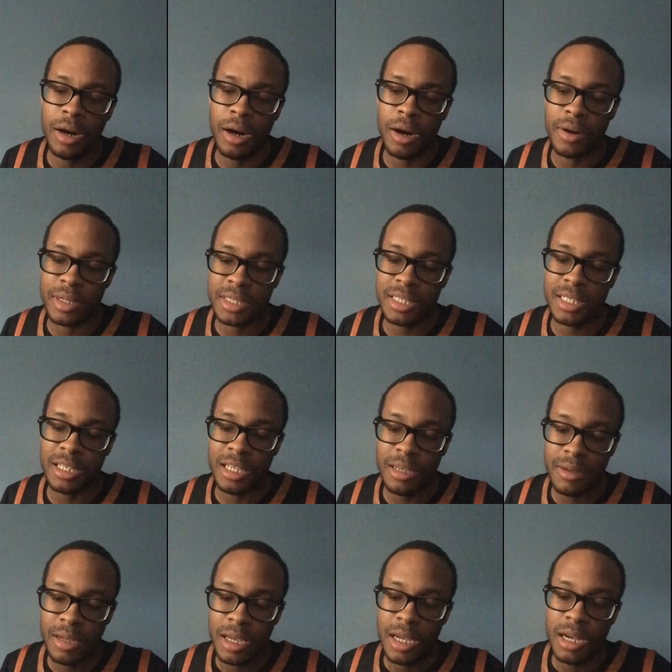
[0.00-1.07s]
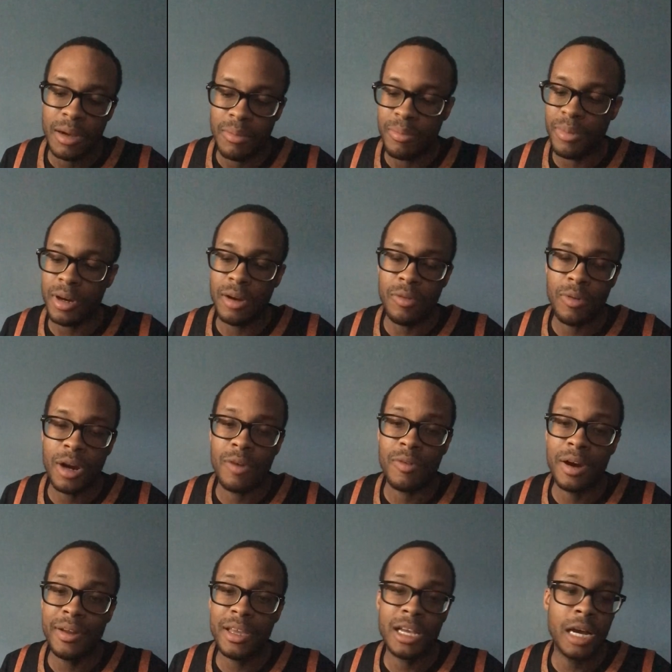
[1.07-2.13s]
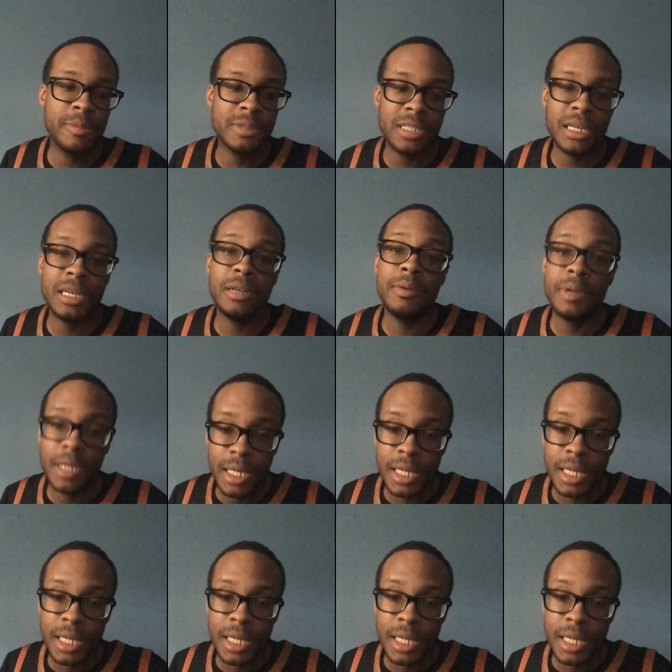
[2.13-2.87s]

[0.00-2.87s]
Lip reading: on a team. But where he comes in,